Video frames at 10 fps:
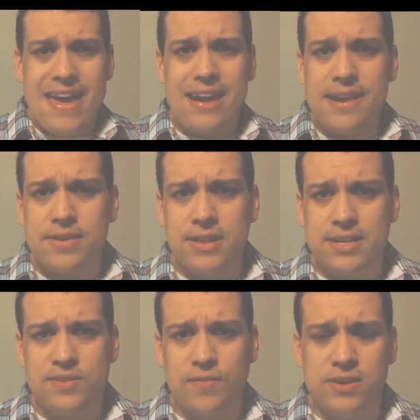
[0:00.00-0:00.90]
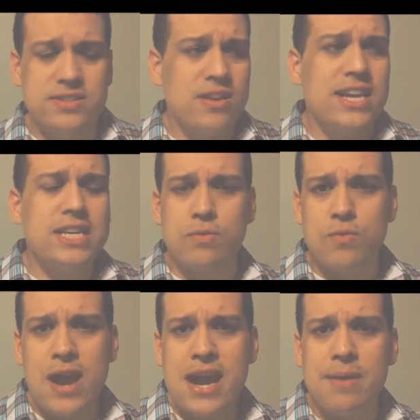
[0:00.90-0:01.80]
and every line's filled you're like
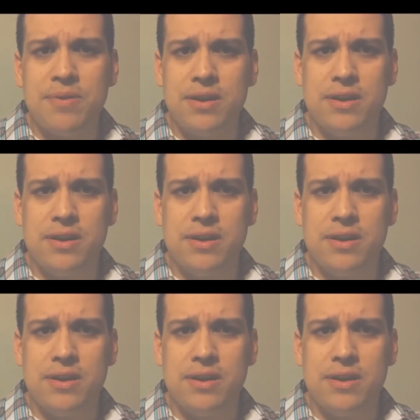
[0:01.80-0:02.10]
crap